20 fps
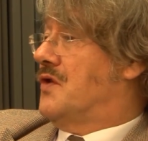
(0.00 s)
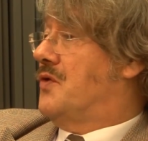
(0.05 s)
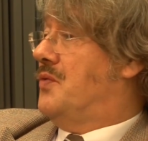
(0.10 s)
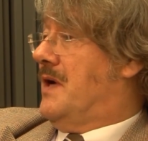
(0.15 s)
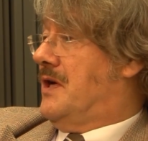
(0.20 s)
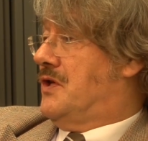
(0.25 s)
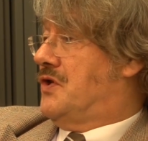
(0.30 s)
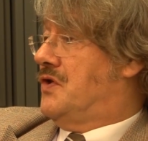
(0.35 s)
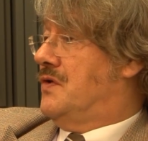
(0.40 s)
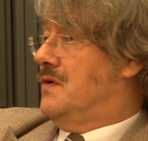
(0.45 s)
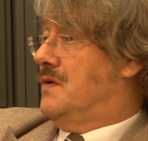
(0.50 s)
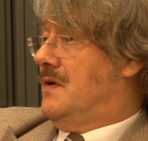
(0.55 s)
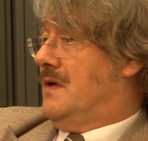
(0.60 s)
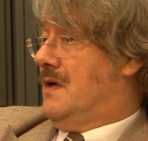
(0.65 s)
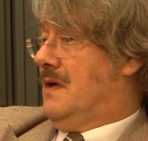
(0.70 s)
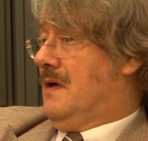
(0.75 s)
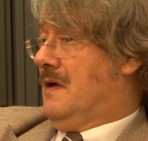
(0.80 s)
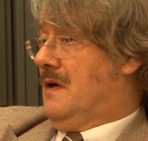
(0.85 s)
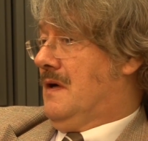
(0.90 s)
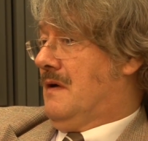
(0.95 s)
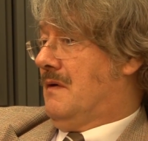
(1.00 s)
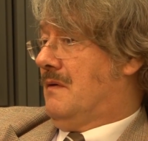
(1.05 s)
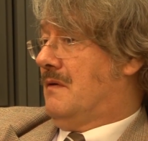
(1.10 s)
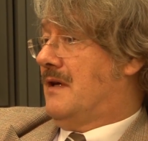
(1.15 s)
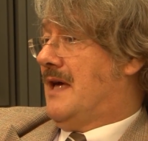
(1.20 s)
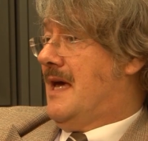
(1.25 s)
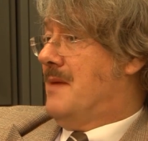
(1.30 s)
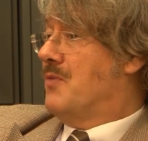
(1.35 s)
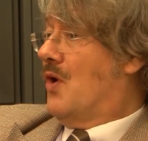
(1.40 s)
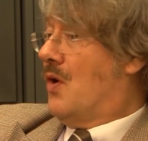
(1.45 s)
question
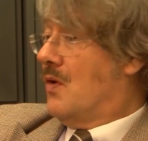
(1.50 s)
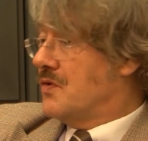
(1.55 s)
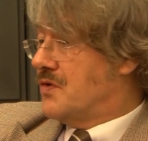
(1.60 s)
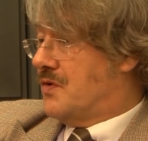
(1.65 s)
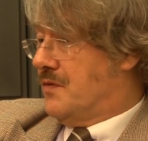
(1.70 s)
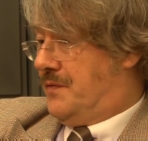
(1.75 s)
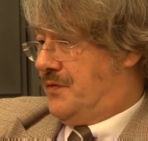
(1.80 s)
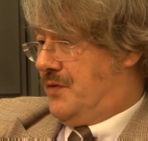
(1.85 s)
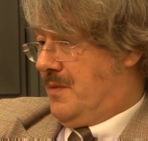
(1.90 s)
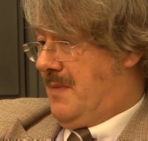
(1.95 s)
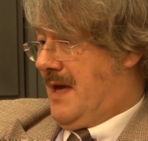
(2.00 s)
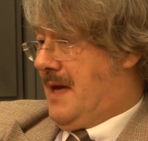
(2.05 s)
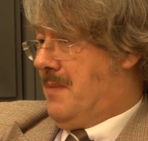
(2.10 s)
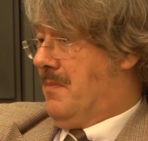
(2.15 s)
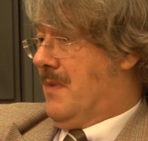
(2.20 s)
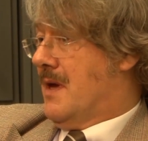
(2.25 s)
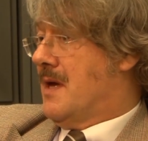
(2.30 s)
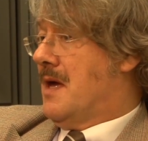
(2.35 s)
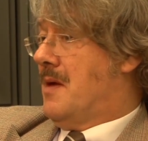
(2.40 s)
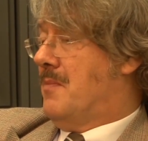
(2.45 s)
came also from him,